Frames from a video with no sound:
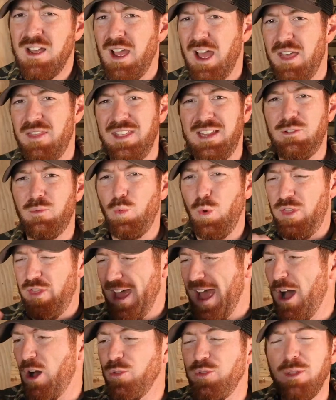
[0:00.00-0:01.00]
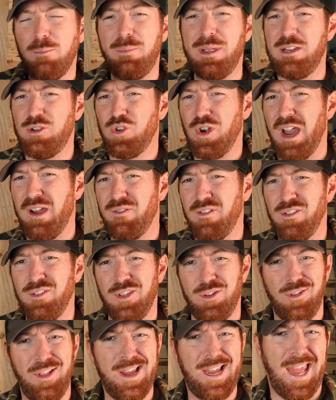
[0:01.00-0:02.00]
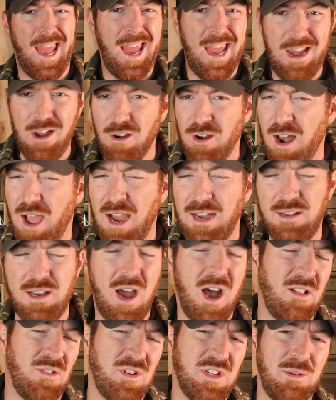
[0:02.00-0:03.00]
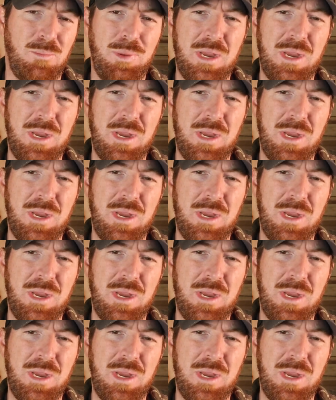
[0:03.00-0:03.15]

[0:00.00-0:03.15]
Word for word: I think without the bit driver, they're like $8 or $9 a